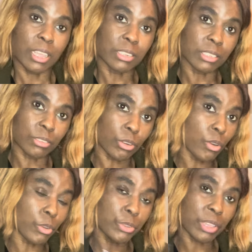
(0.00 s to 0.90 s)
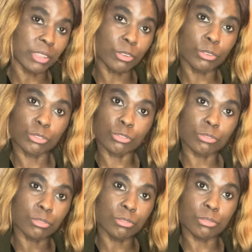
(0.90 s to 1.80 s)
and or you can go
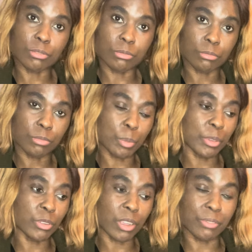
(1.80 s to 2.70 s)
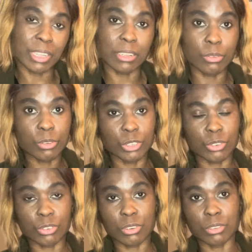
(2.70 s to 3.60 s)
to, maybe you can find a local
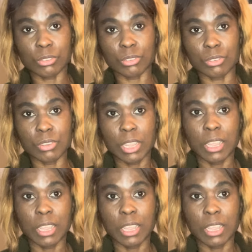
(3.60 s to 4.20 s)
church close to you,